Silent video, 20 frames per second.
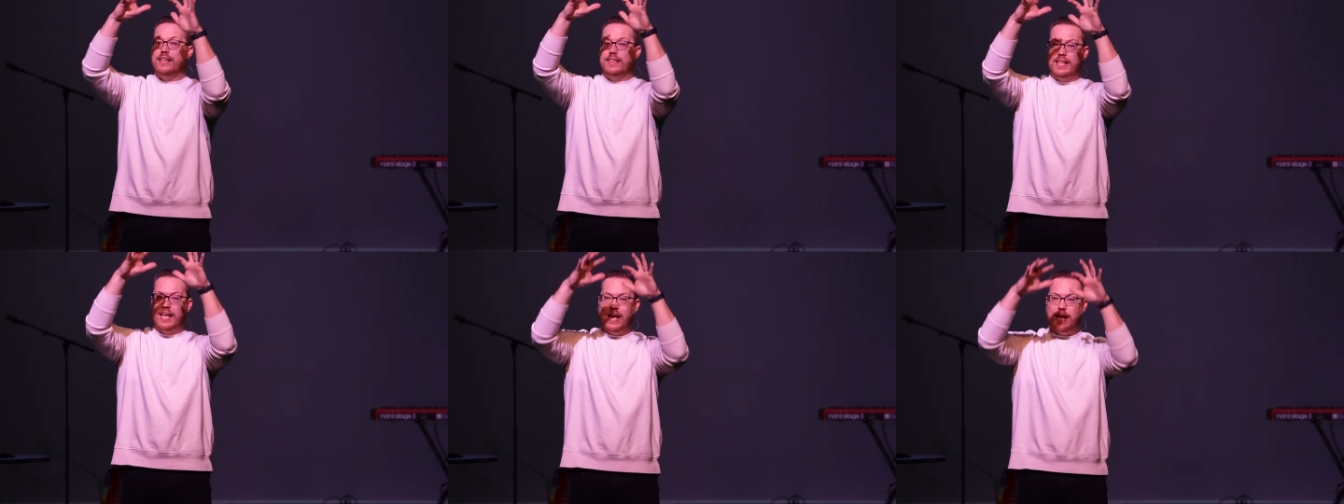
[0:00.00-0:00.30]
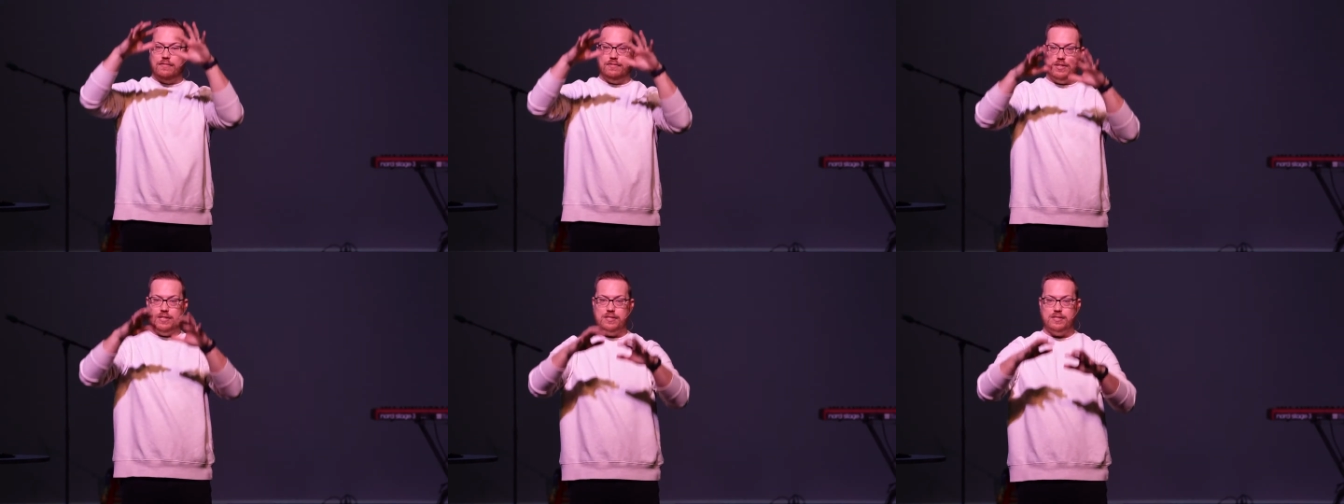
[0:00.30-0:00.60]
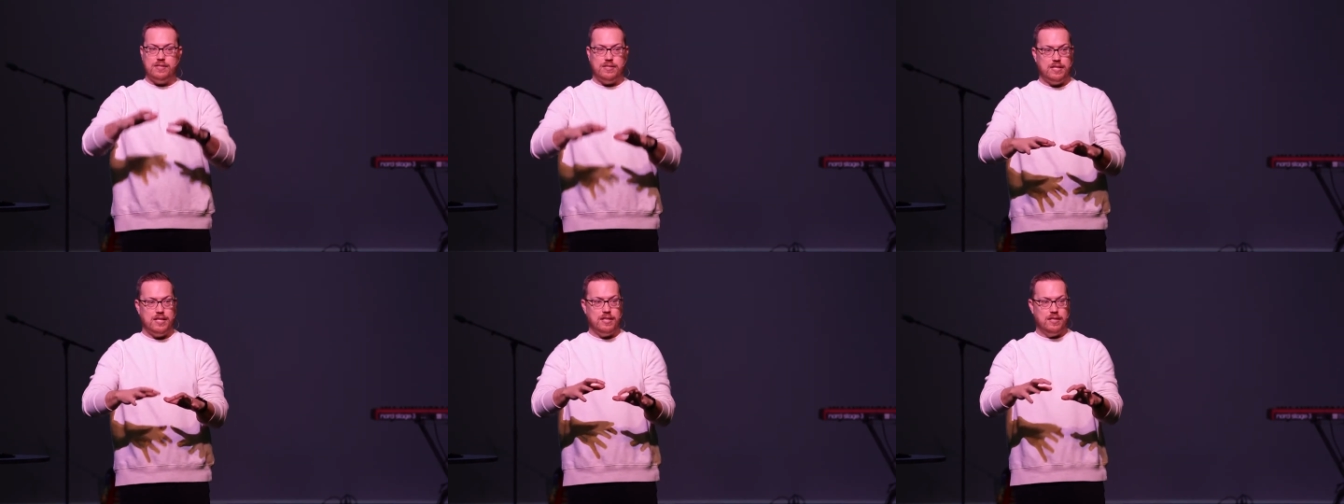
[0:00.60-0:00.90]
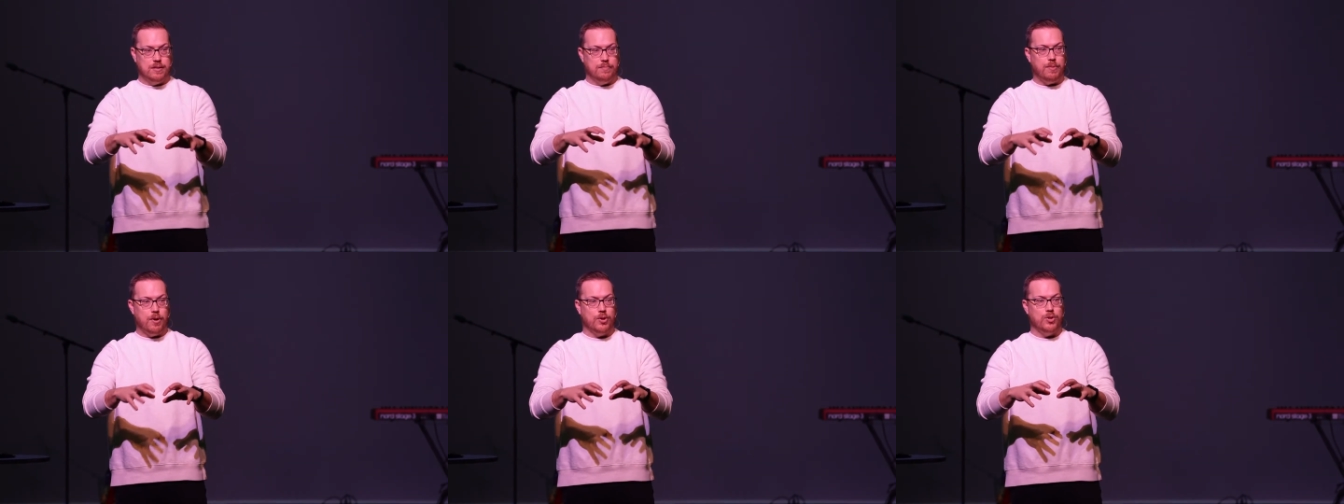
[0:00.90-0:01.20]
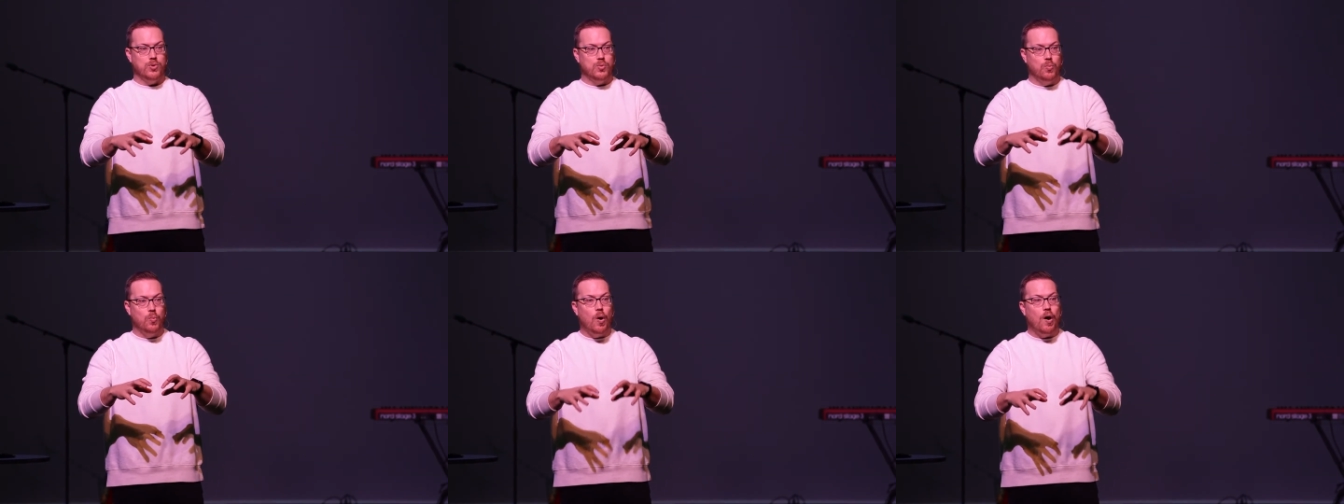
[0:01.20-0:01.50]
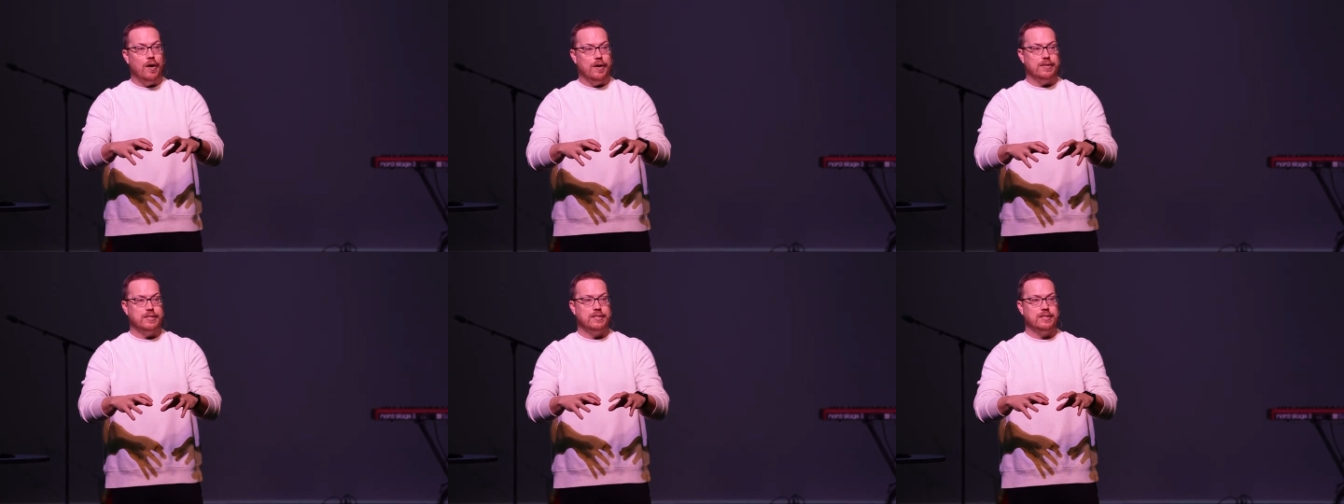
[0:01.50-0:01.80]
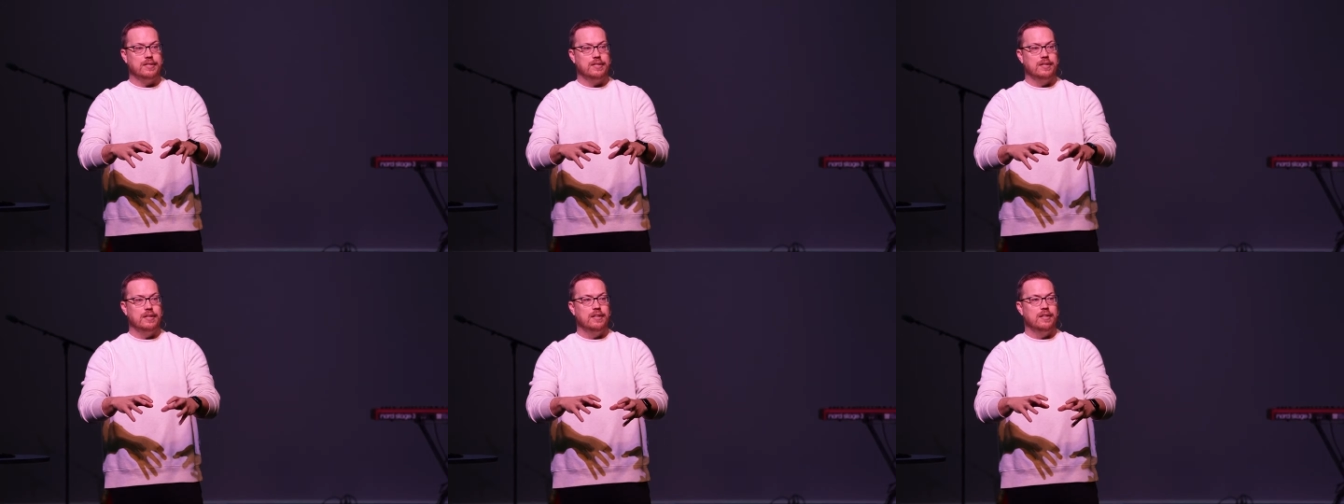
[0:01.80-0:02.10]
and the heavy seed, the part you
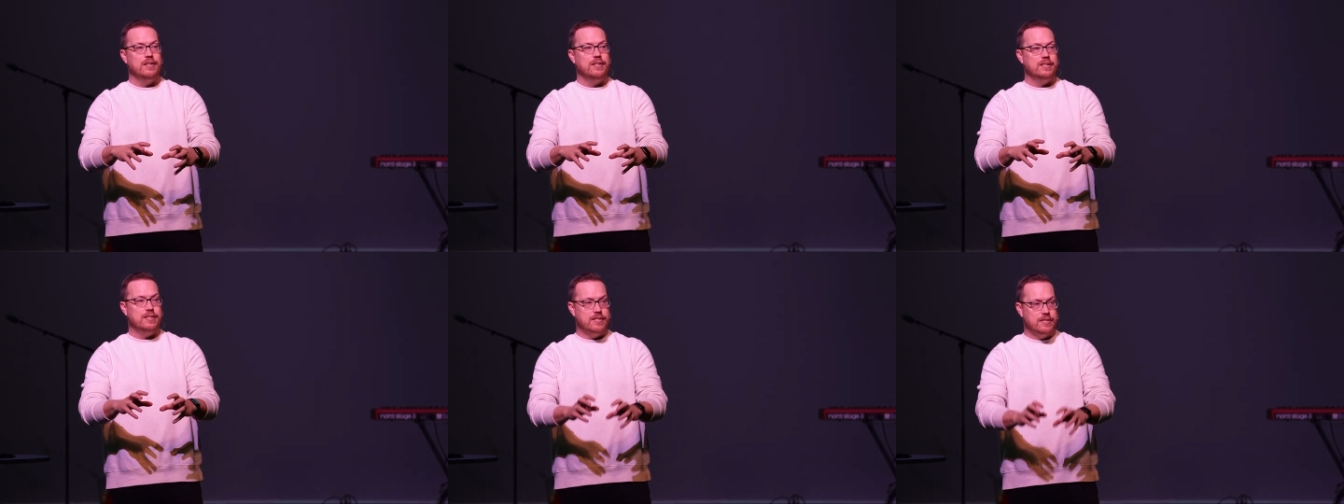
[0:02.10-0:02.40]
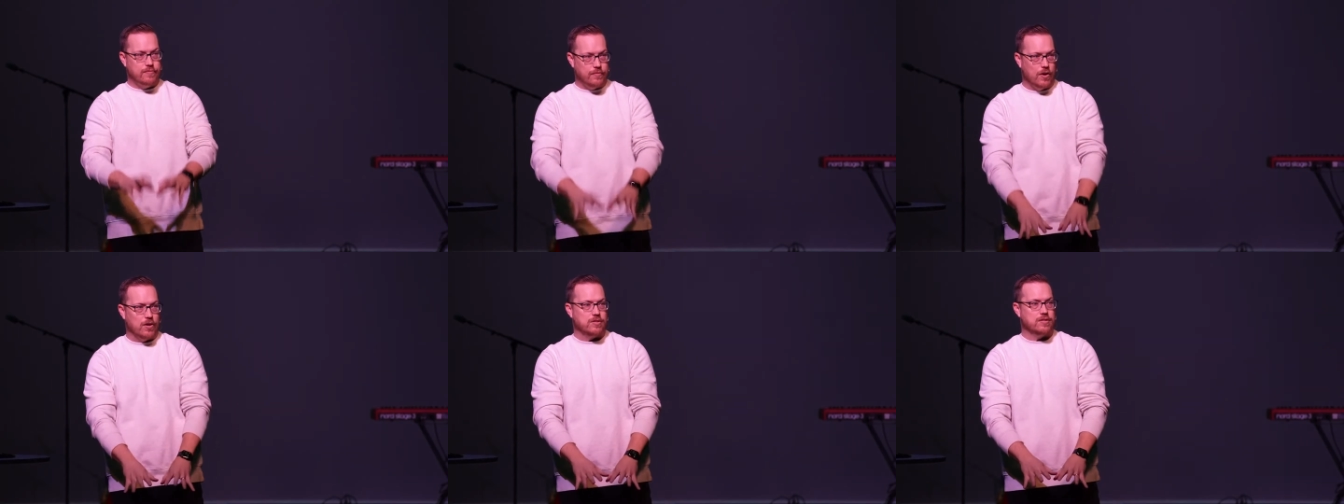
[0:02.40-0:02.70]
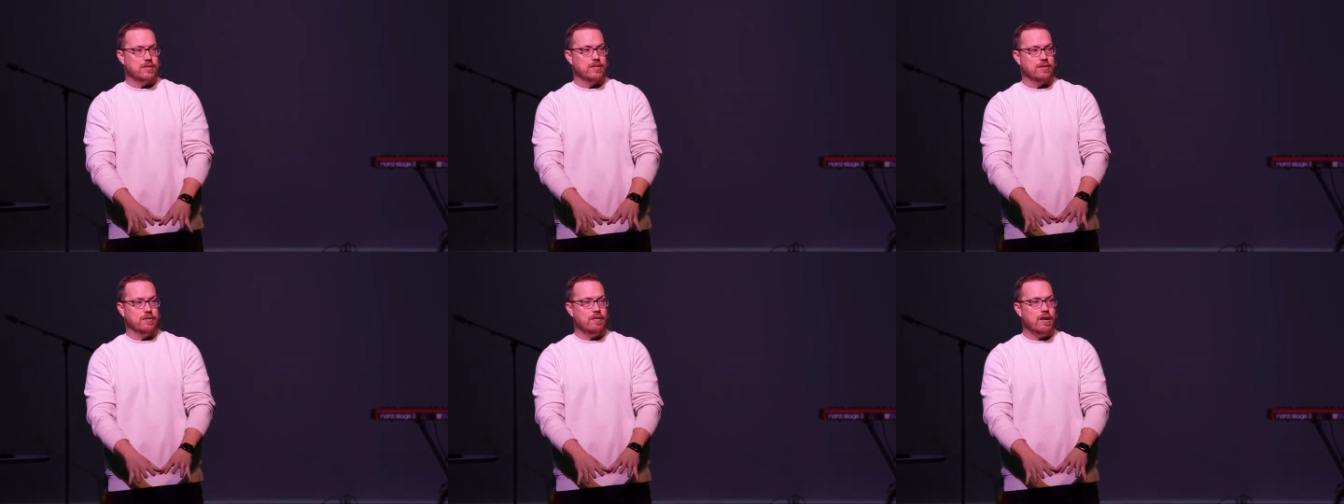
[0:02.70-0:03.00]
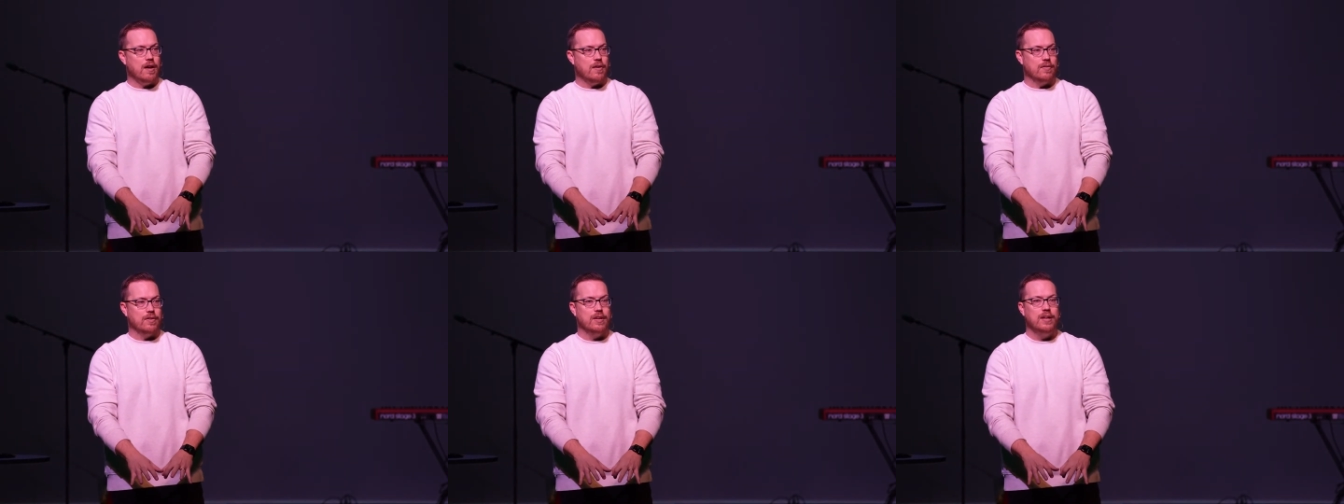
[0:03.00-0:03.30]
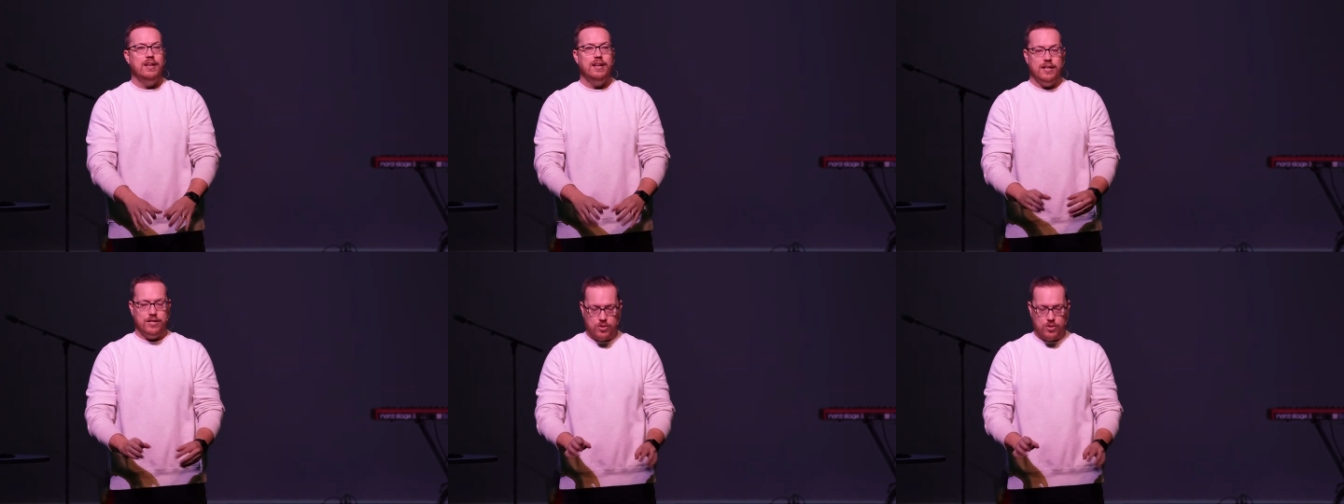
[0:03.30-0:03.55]
want, falls to the ground.